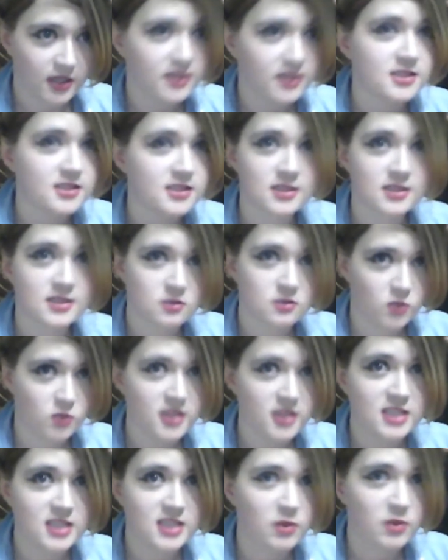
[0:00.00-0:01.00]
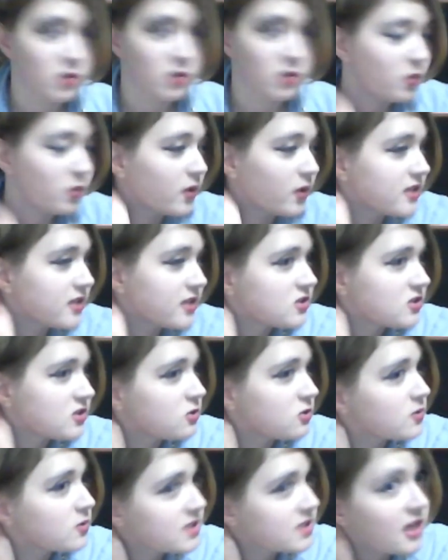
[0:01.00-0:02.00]
and this is one of the same little boys
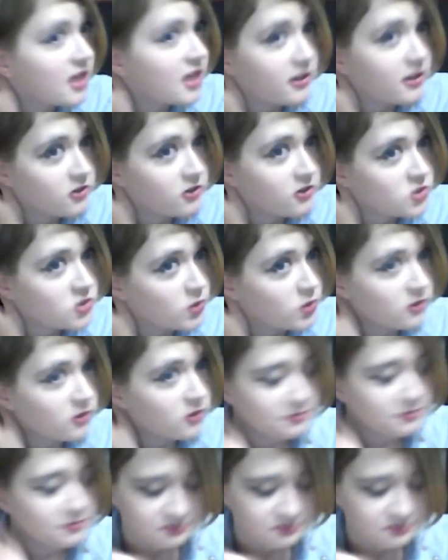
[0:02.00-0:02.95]
who was telling her to twirl.